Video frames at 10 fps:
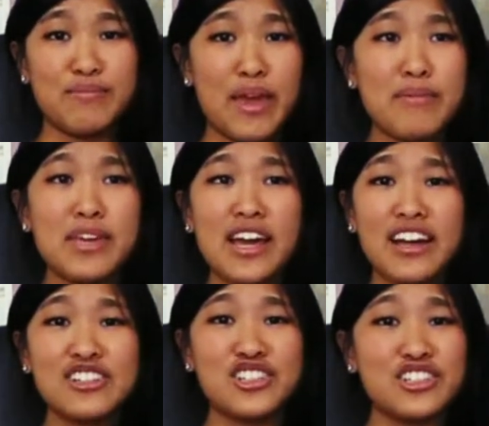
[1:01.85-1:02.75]
Maybe
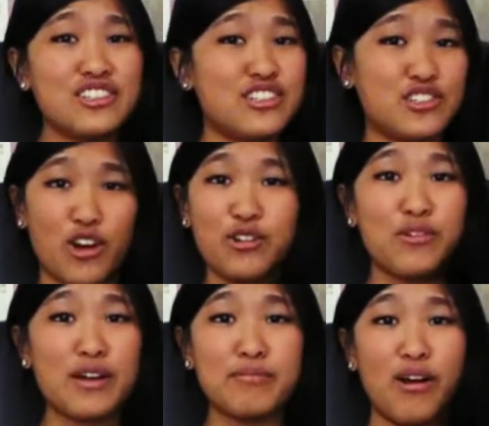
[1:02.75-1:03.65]
I should start a
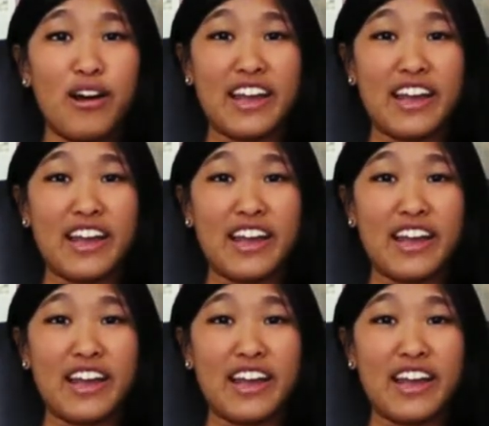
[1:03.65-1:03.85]
rec blog,